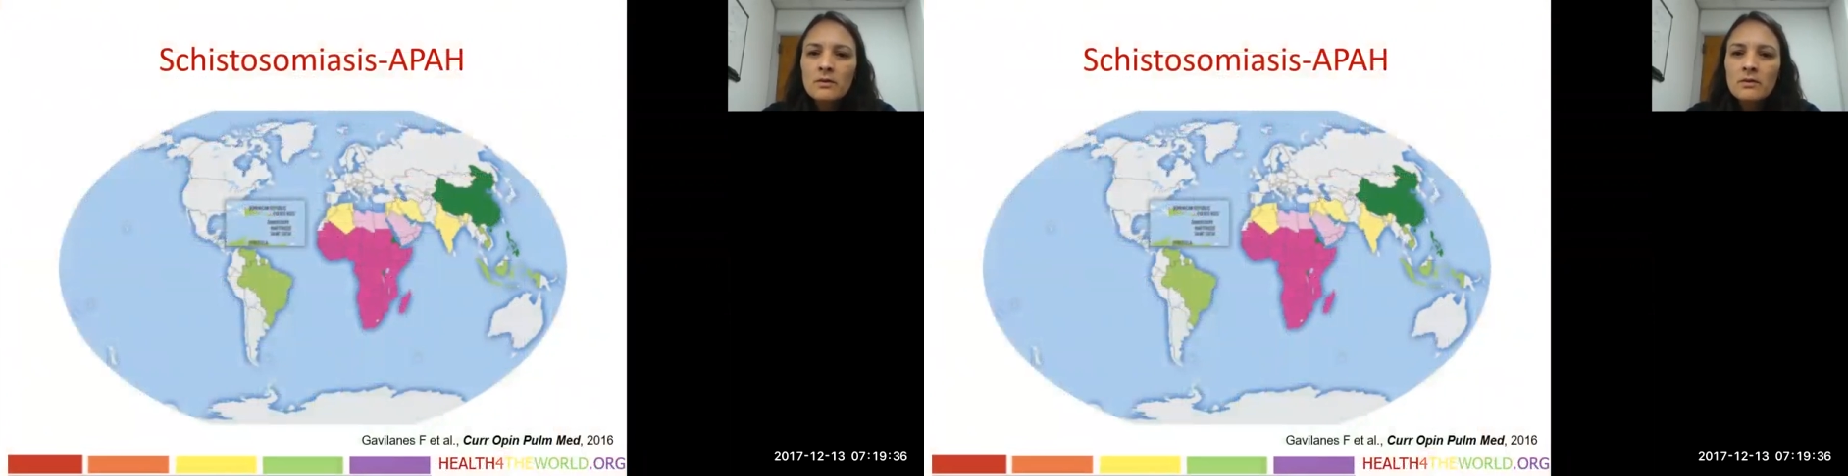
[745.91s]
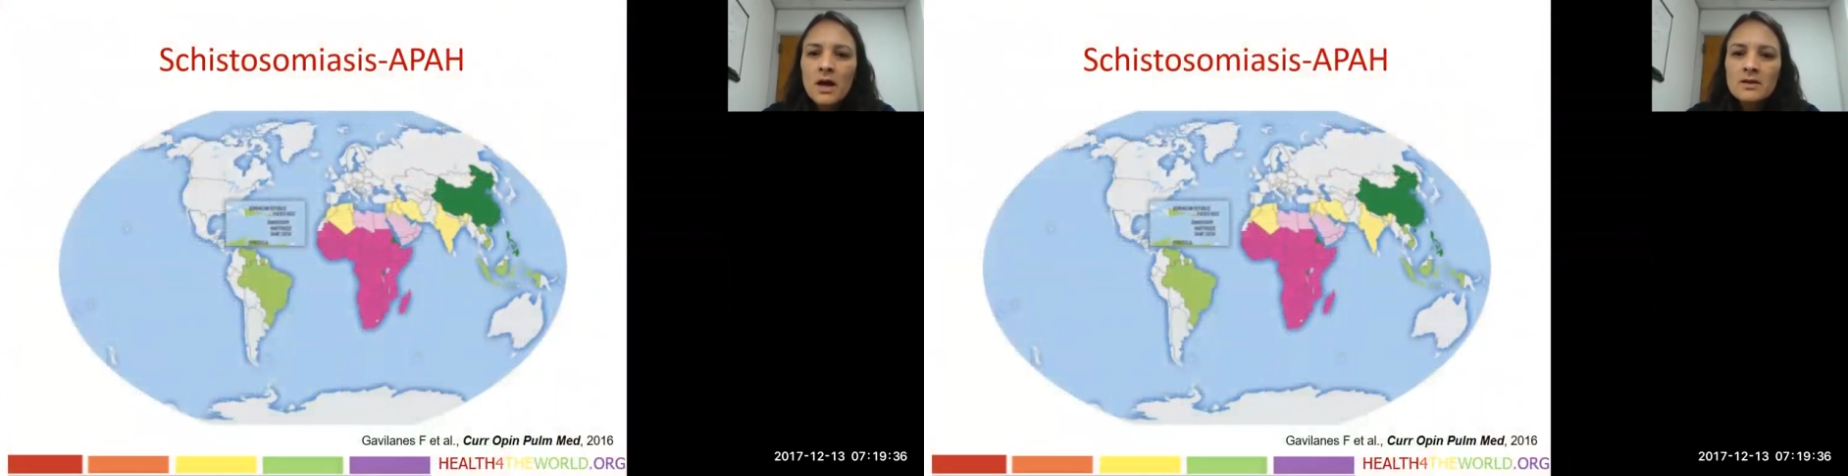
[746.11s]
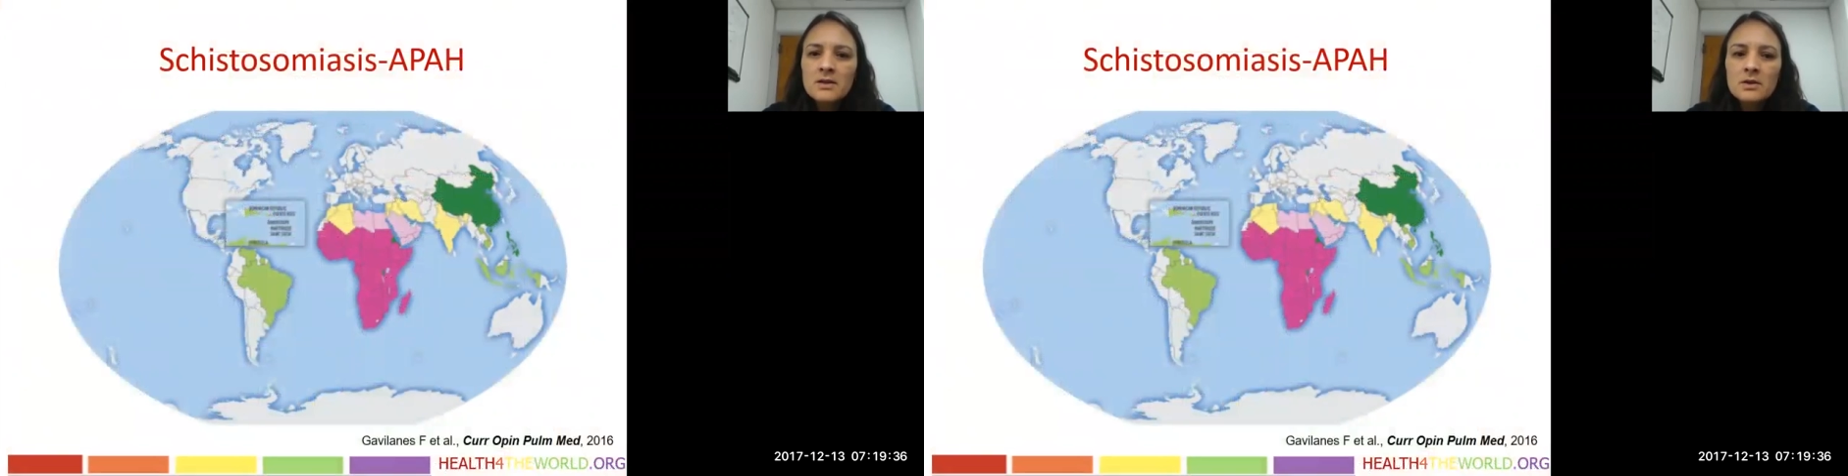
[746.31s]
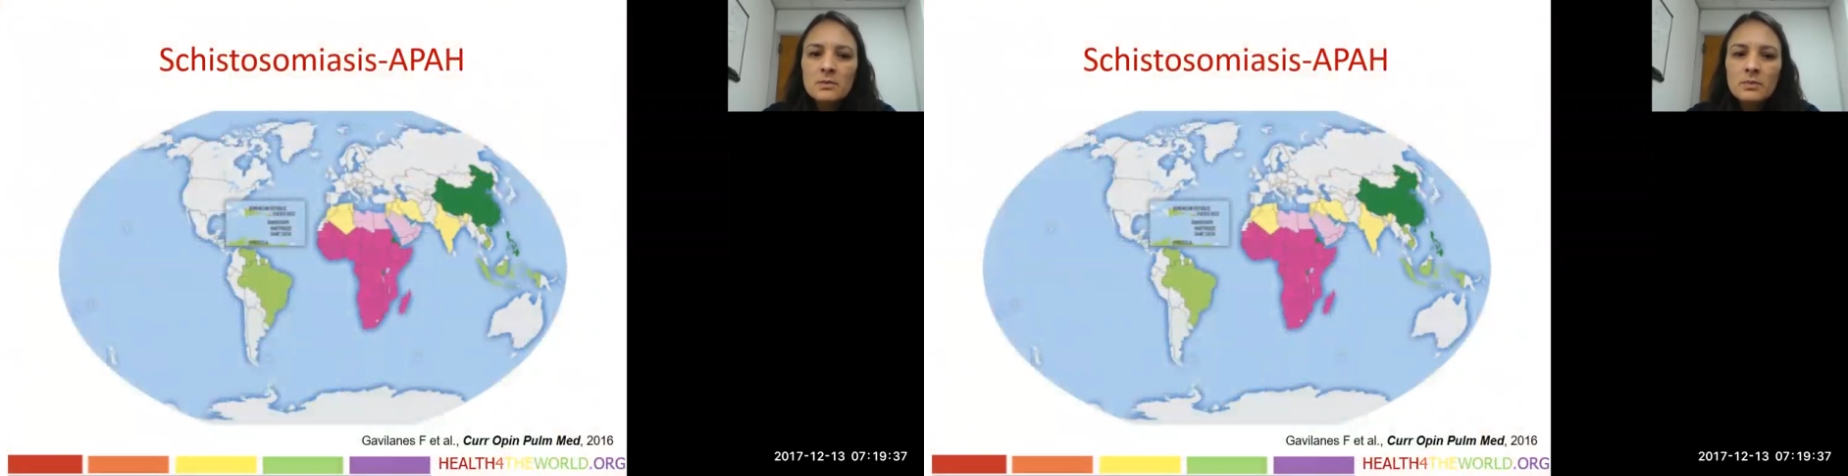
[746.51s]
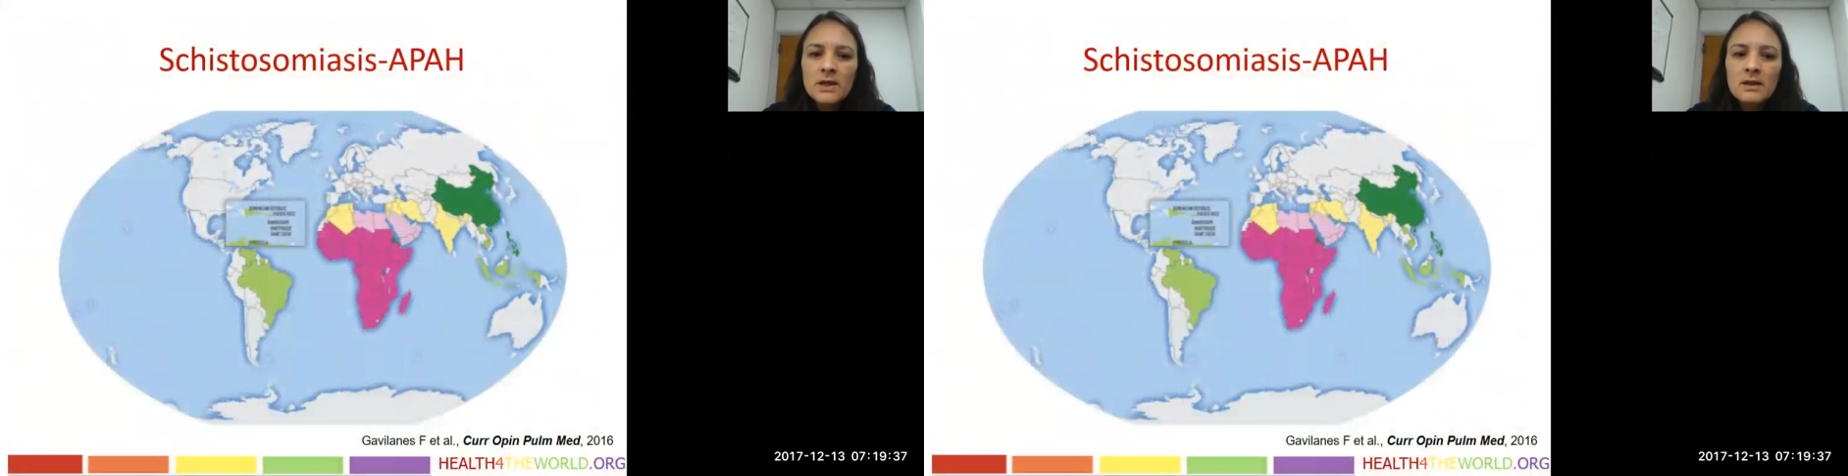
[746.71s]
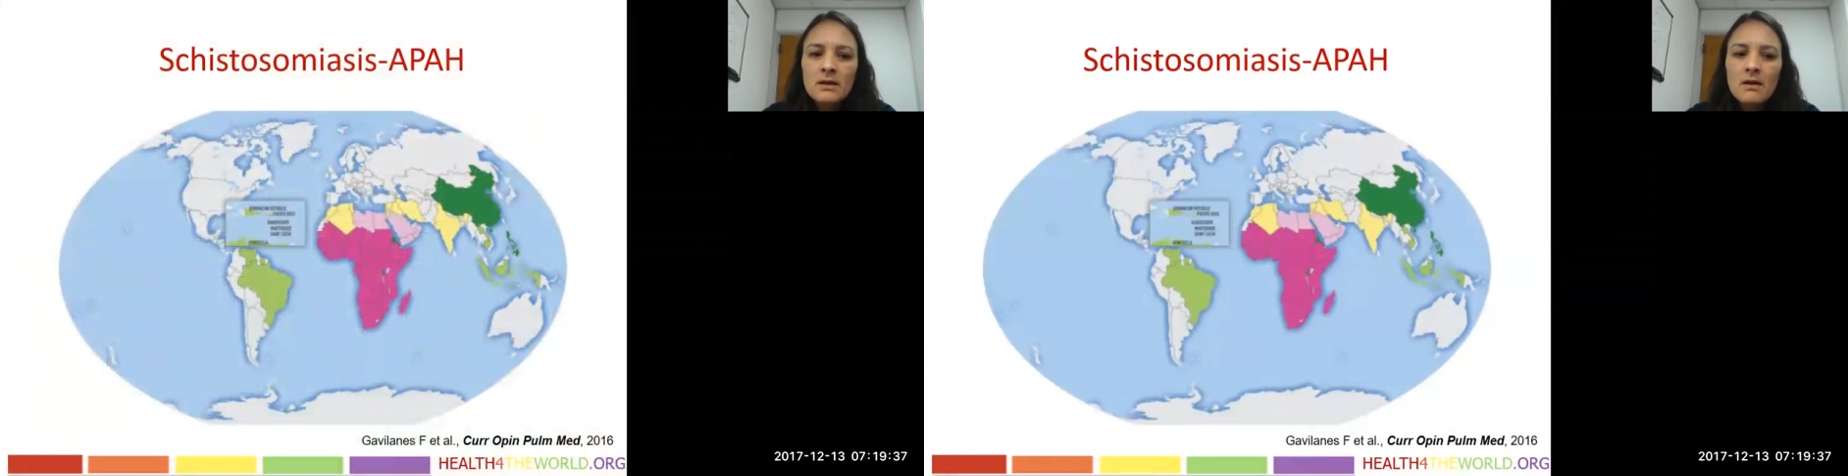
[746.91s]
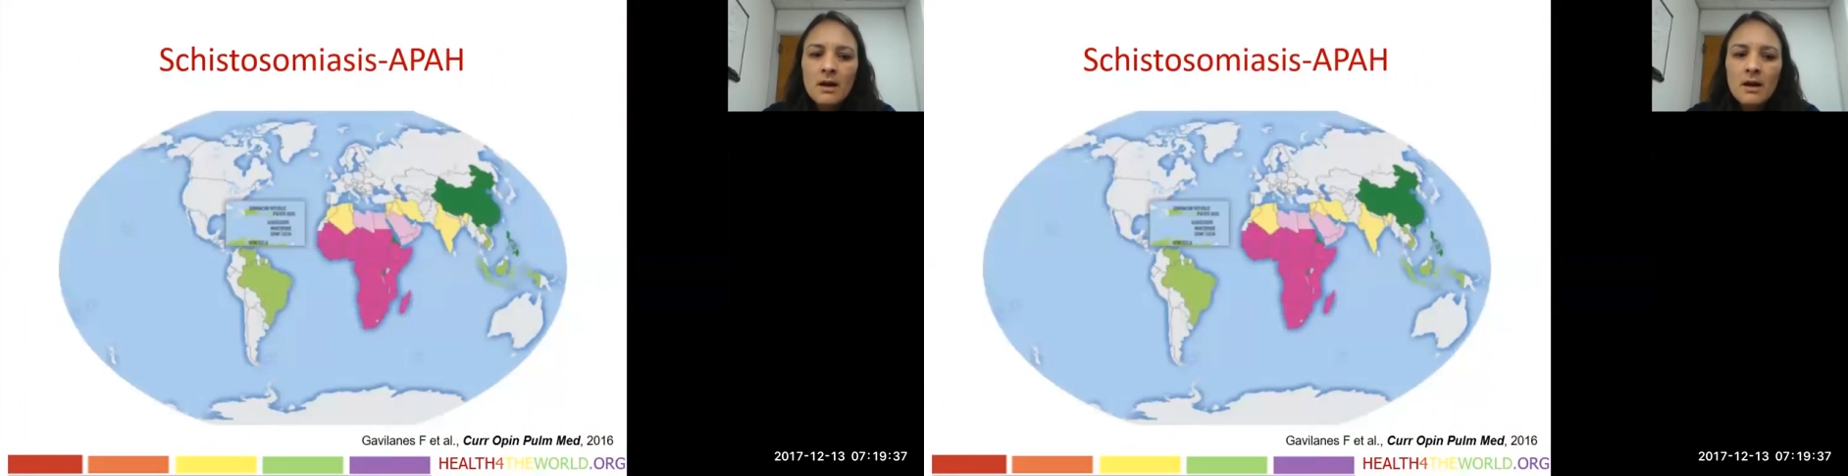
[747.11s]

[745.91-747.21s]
thought to be